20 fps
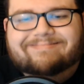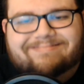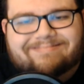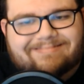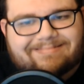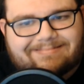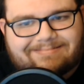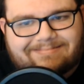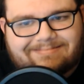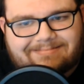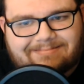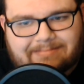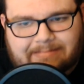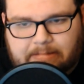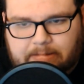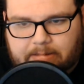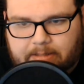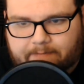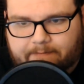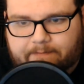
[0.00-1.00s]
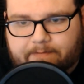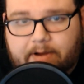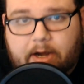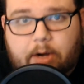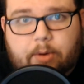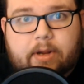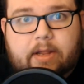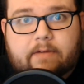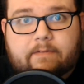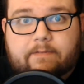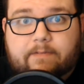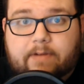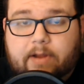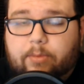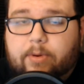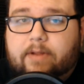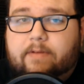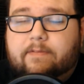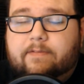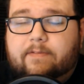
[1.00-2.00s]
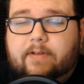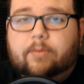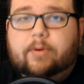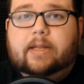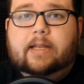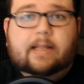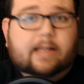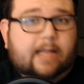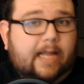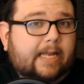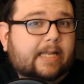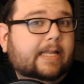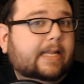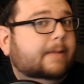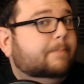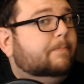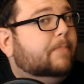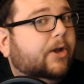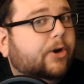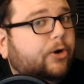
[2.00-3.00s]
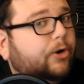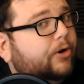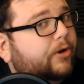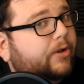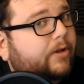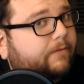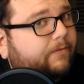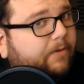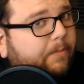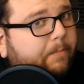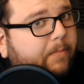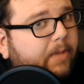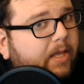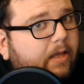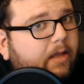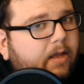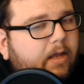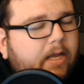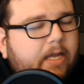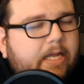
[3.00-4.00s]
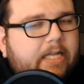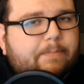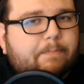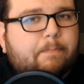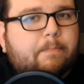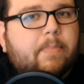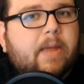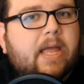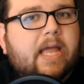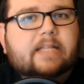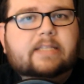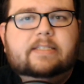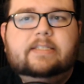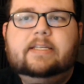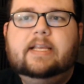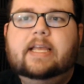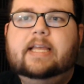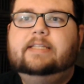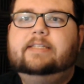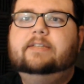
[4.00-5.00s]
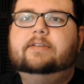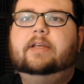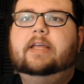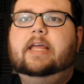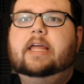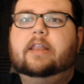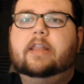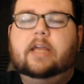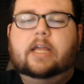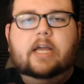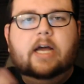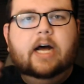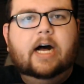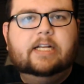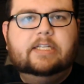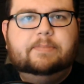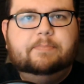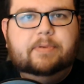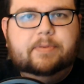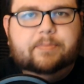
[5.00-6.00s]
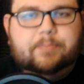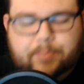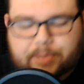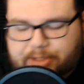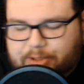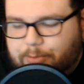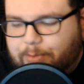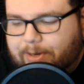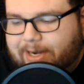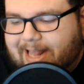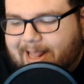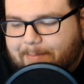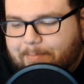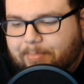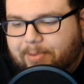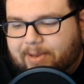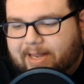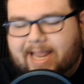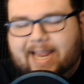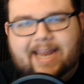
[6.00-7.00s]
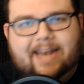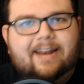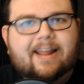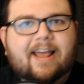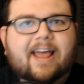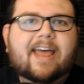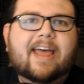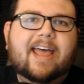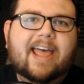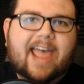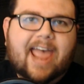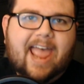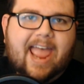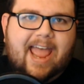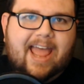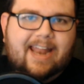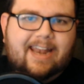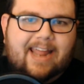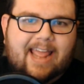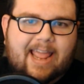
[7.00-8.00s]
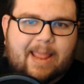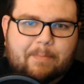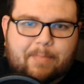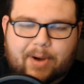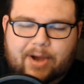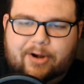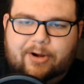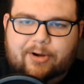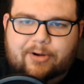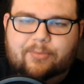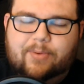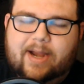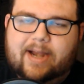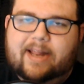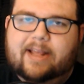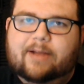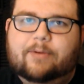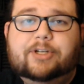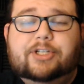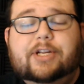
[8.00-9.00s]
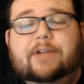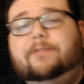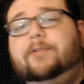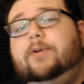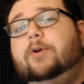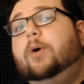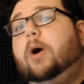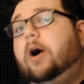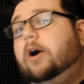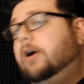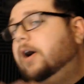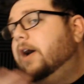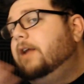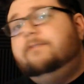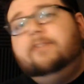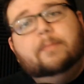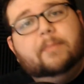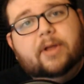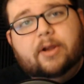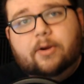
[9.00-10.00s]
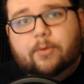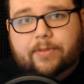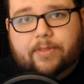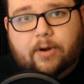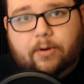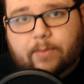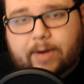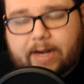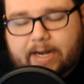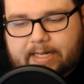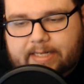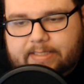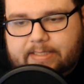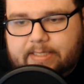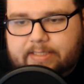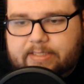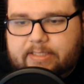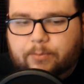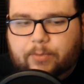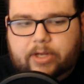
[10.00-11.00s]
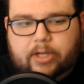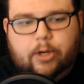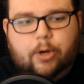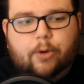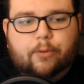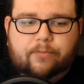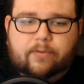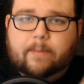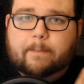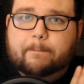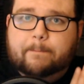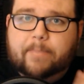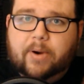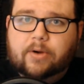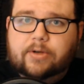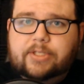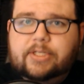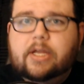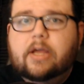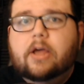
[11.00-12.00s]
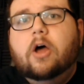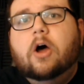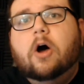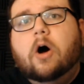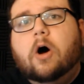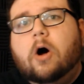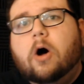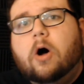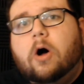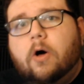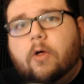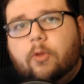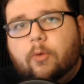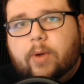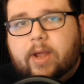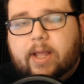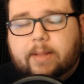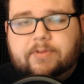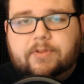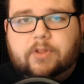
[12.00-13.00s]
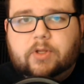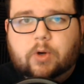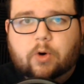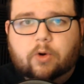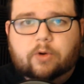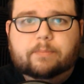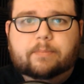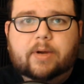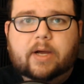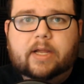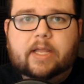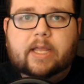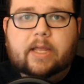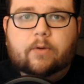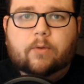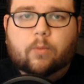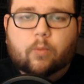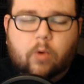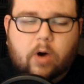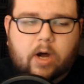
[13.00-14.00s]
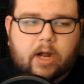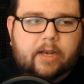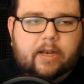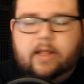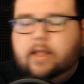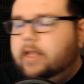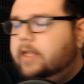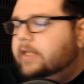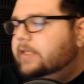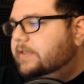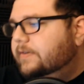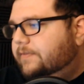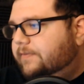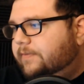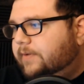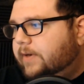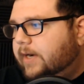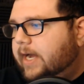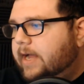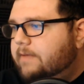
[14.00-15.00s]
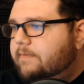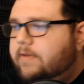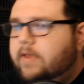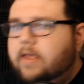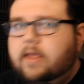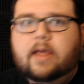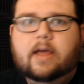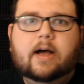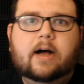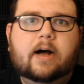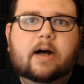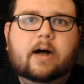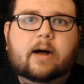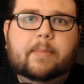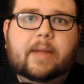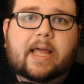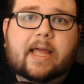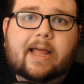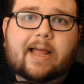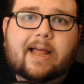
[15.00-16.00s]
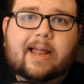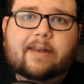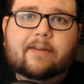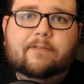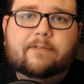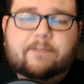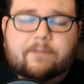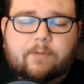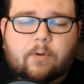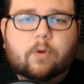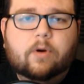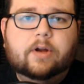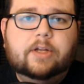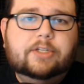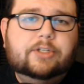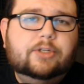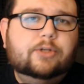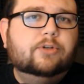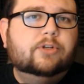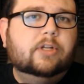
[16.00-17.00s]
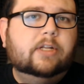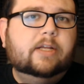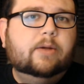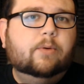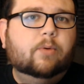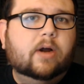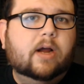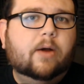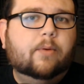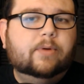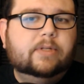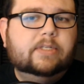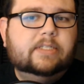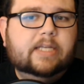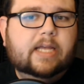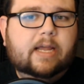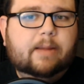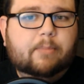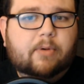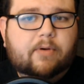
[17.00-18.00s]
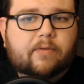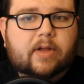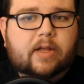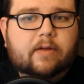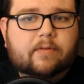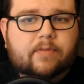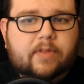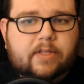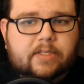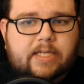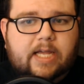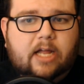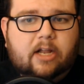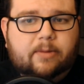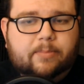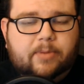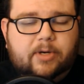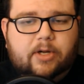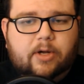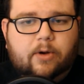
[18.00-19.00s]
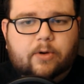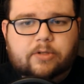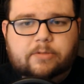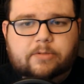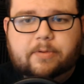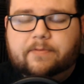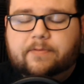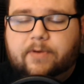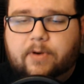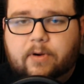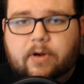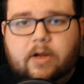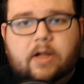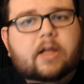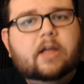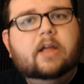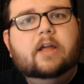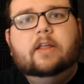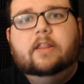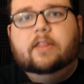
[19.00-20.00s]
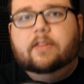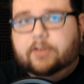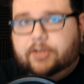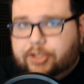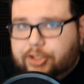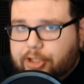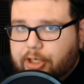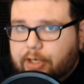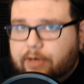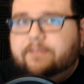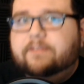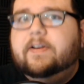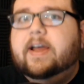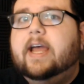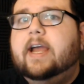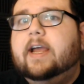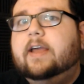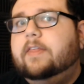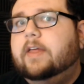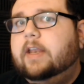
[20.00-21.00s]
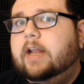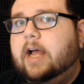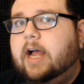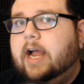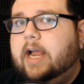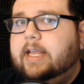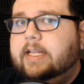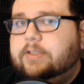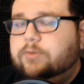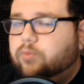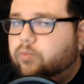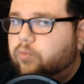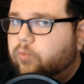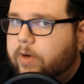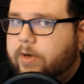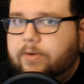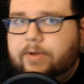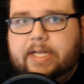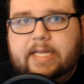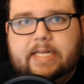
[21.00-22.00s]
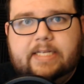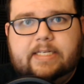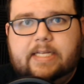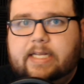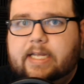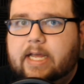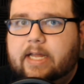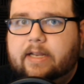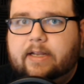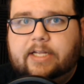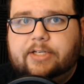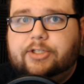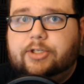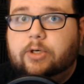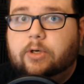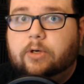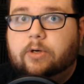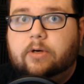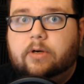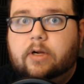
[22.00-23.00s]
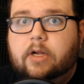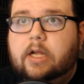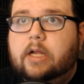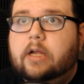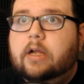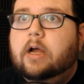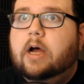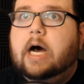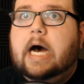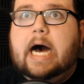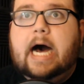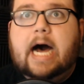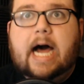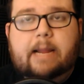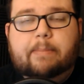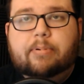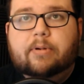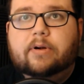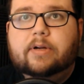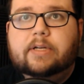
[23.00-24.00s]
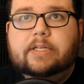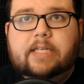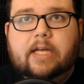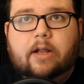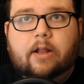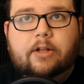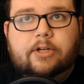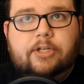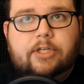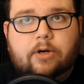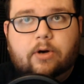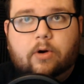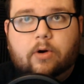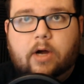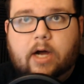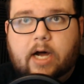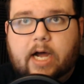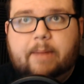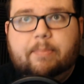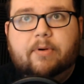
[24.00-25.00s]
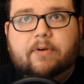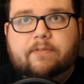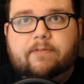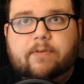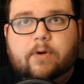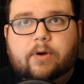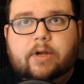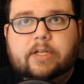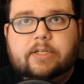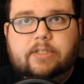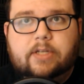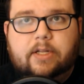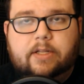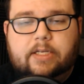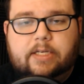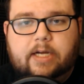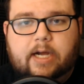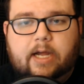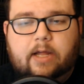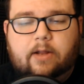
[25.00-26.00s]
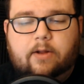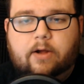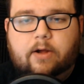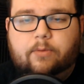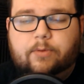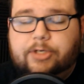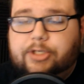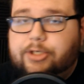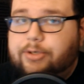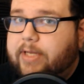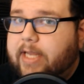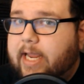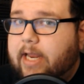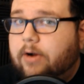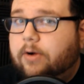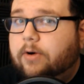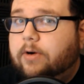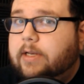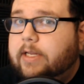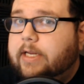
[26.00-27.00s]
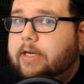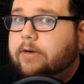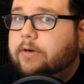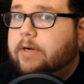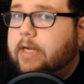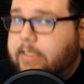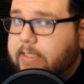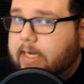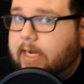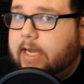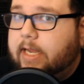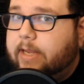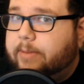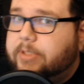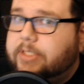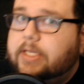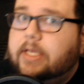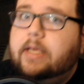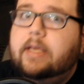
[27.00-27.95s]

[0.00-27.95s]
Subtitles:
very, very, very lightly buttered from me. It's in the cusp between a plain and a buttered rating, which if you are unfamiliar with our rating system, we go from burnt all the way up to the golden bucket, 1 to 5, and 4 is usually where I would say a movie of this caliber goes. for the sheer fact that it's real easy, unless you're hyper intelligent or hyper focused on the dialogue, which you can't hardly hear at times,